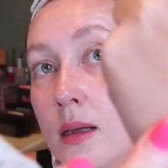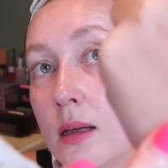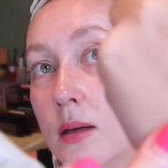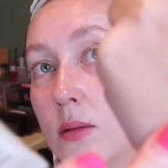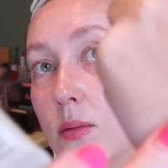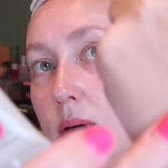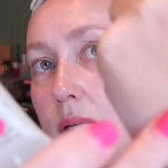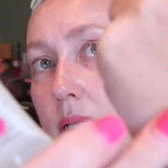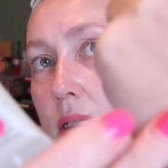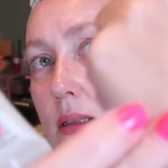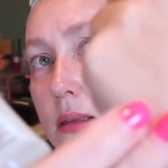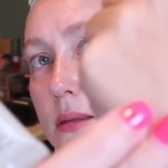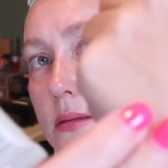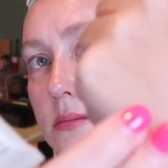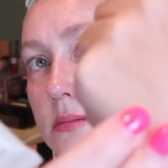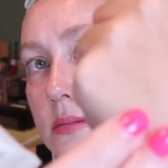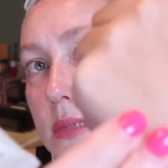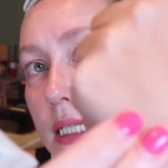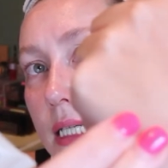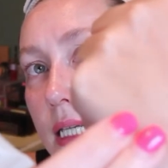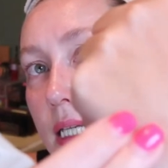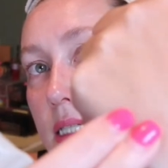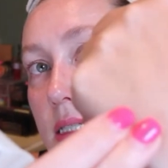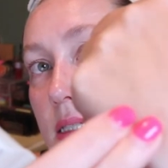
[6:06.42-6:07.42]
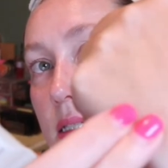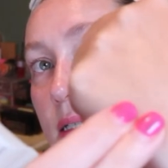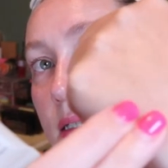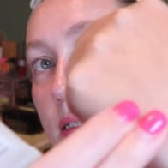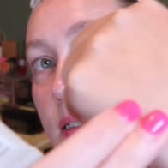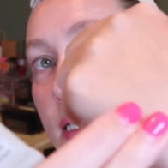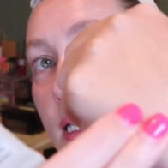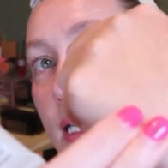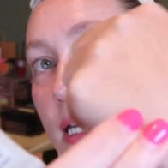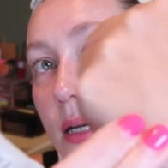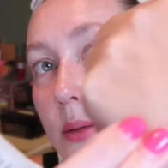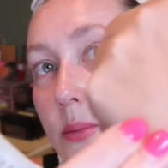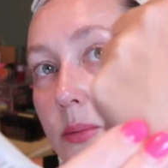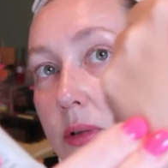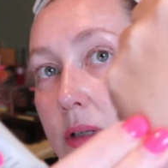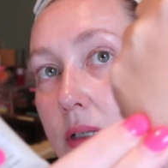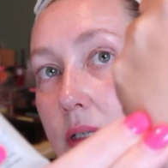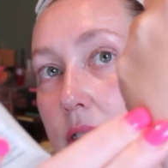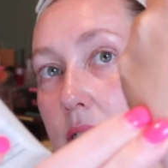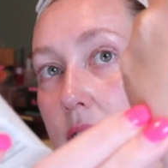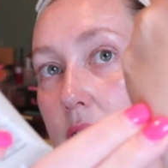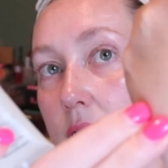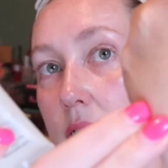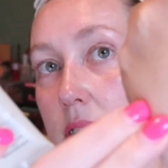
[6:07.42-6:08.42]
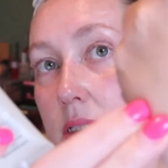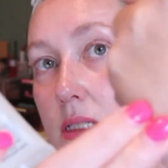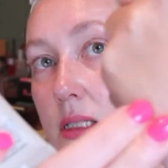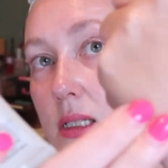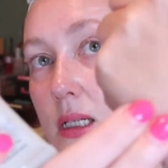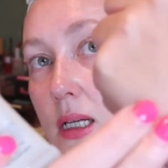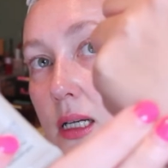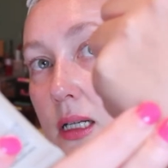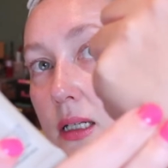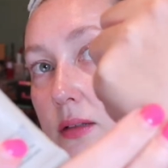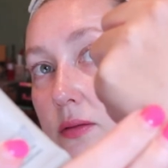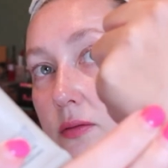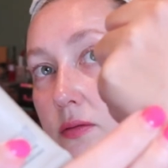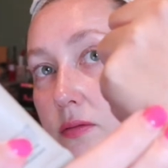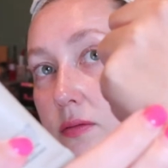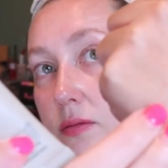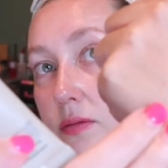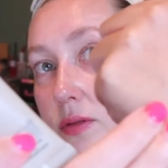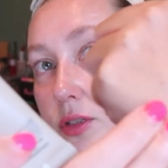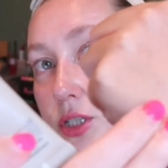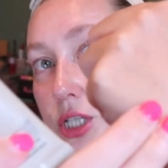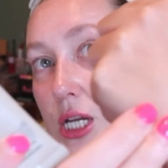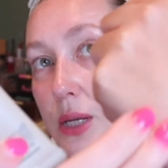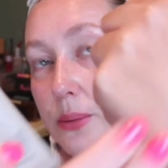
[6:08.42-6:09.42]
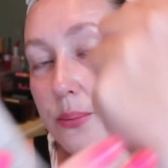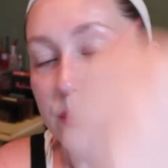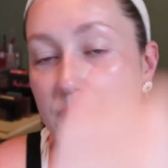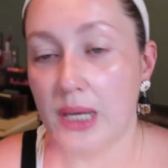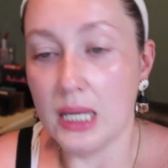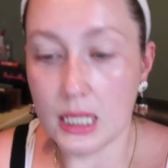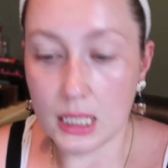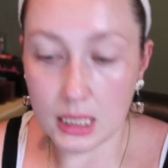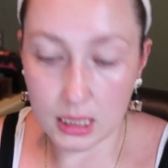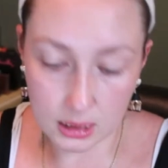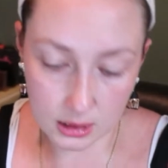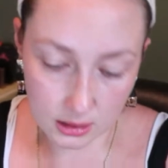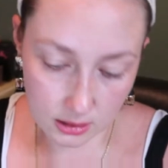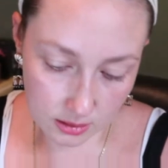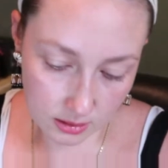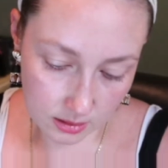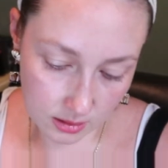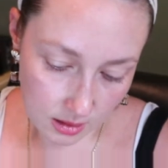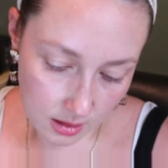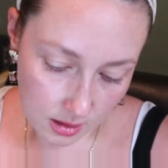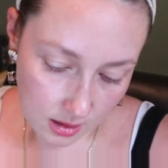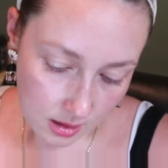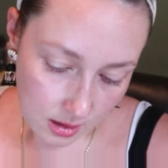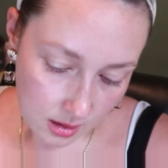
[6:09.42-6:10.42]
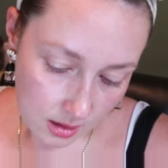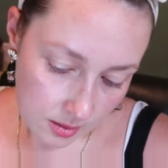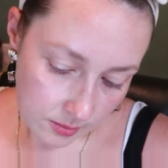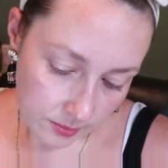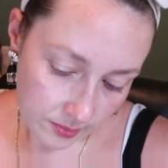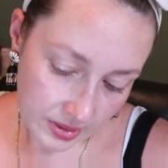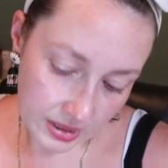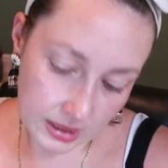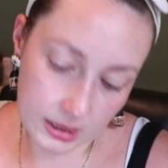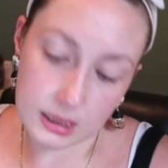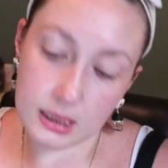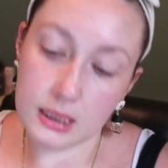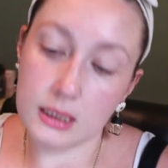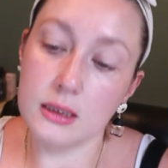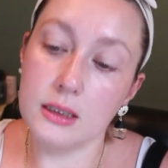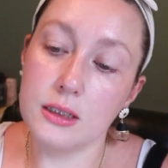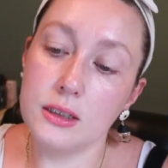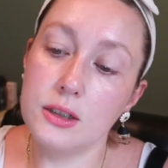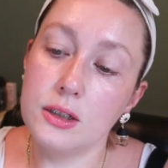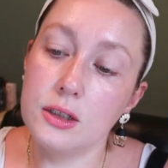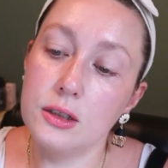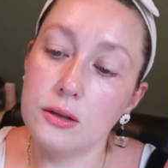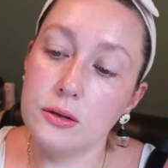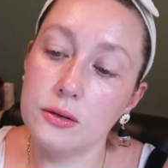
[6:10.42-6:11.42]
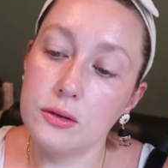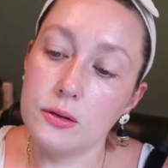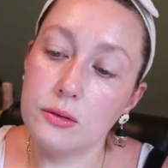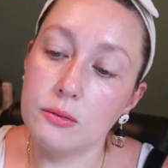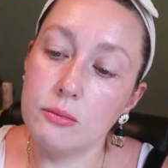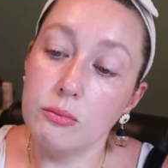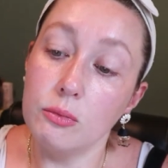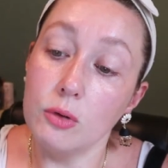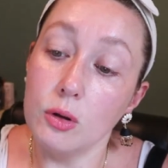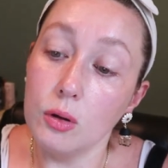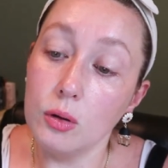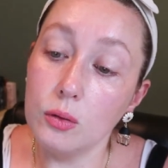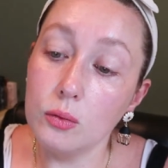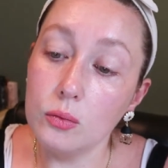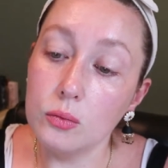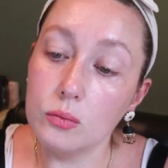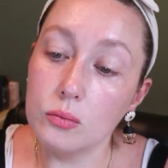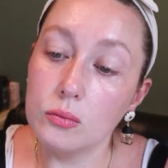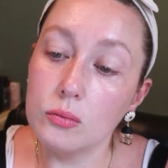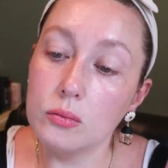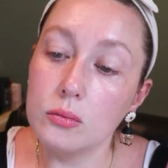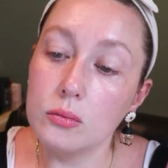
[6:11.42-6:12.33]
Well, I guess on camera it looks kind of champagne, but in the tube, oh,